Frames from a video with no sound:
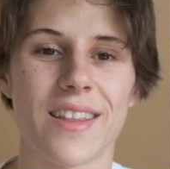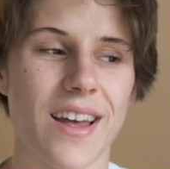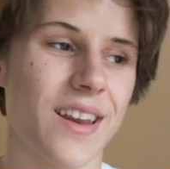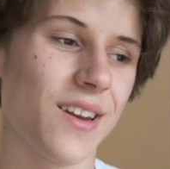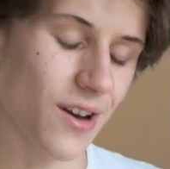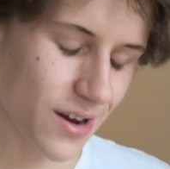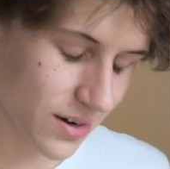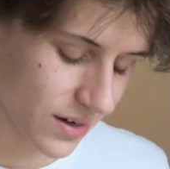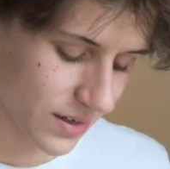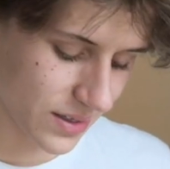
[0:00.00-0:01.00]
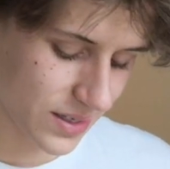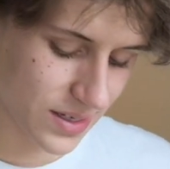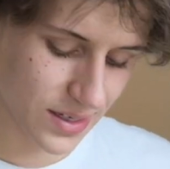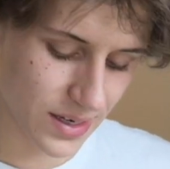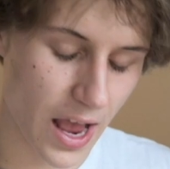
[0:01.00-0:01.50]
that at all, and
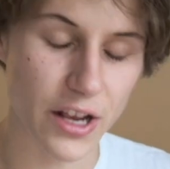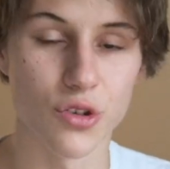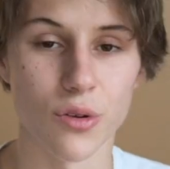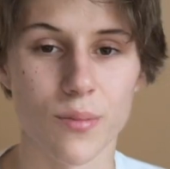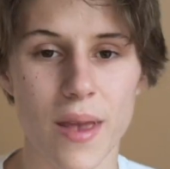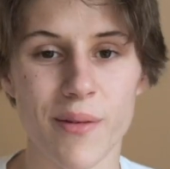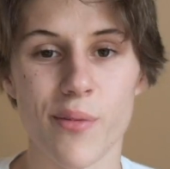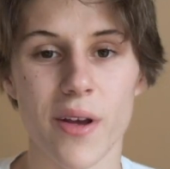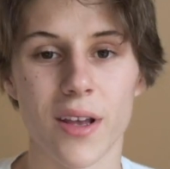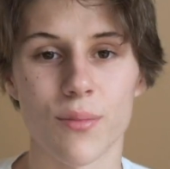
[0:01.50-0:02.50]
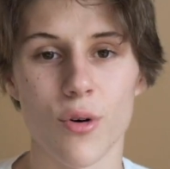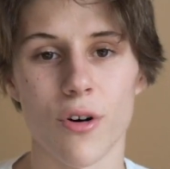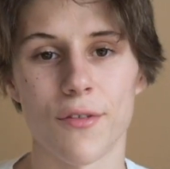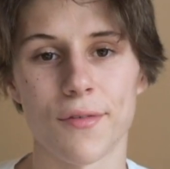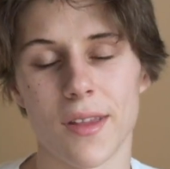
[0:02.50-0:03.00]
I should maybe bring it
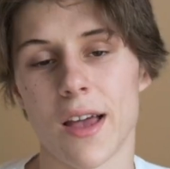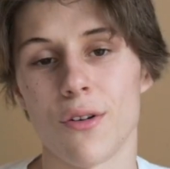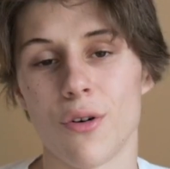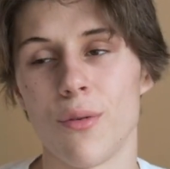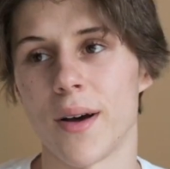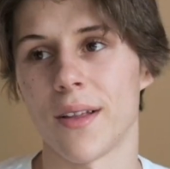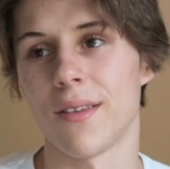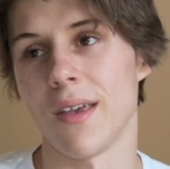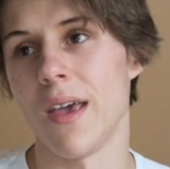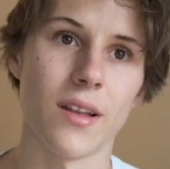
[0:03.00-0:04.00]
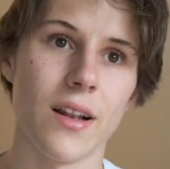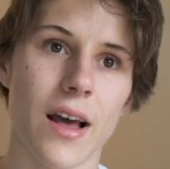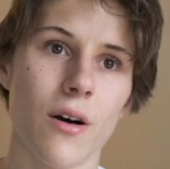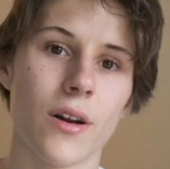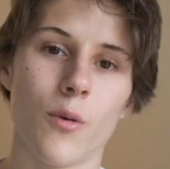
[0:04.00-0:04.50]
more often, I know, but till
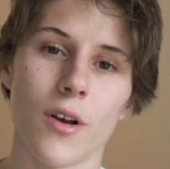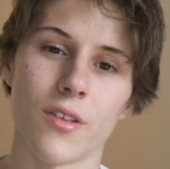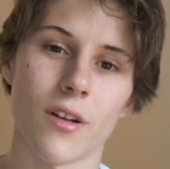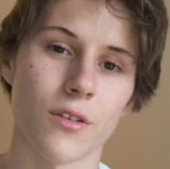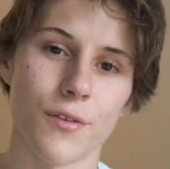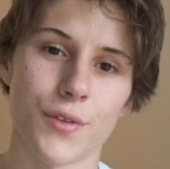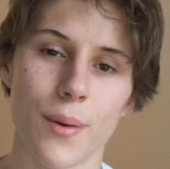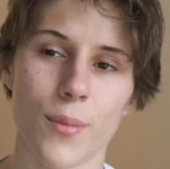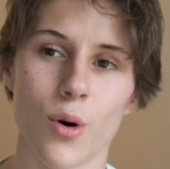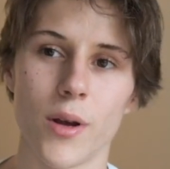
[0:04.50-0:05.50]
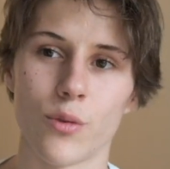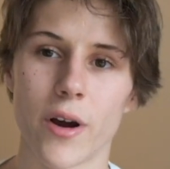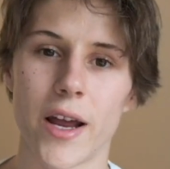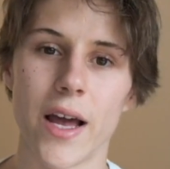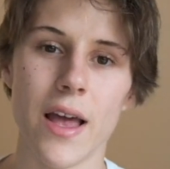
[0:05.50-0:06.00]
now there was not often a moment
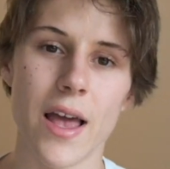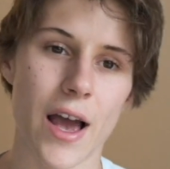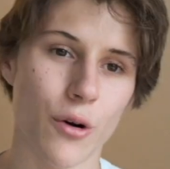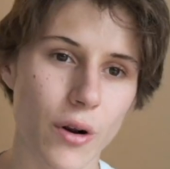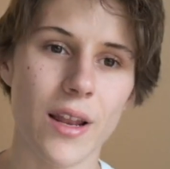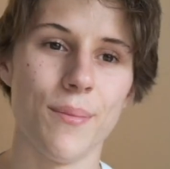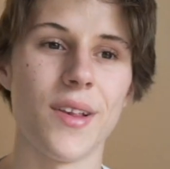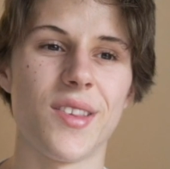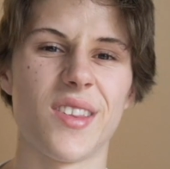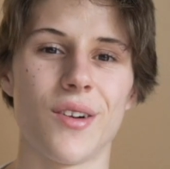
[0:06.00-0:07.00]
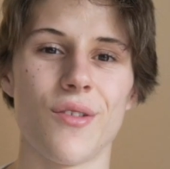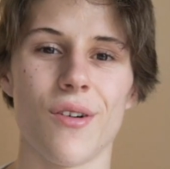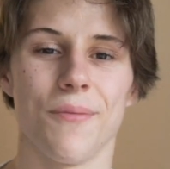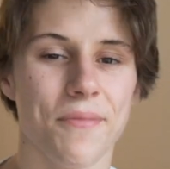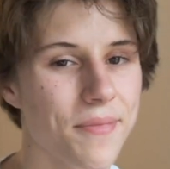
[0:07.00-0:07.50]
where I really missed the drone.